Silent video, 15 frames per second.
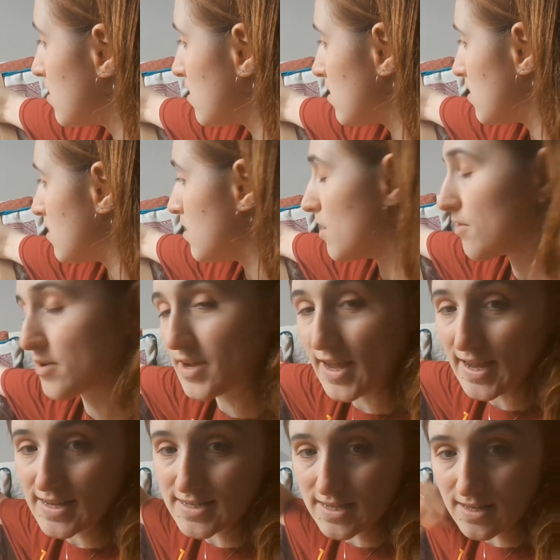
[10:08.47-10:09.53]
another
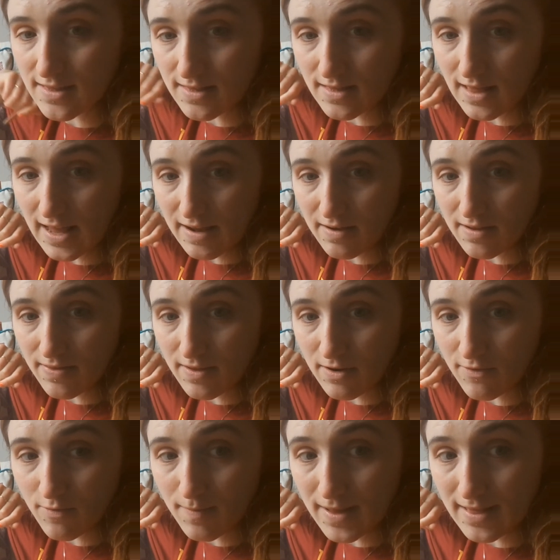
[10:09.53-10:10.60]
guiding line in there
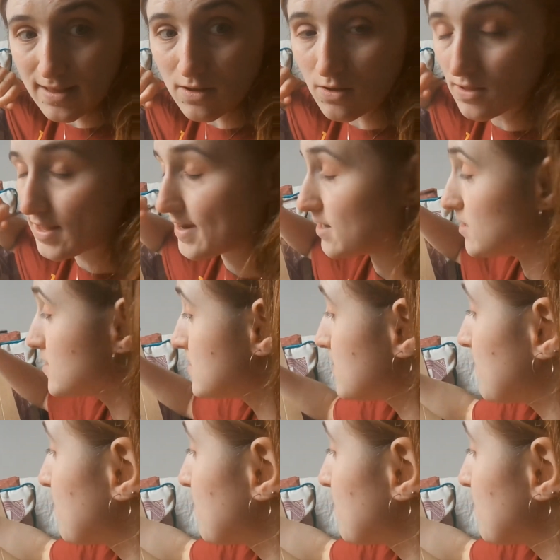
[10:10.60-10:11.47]
for my little letters.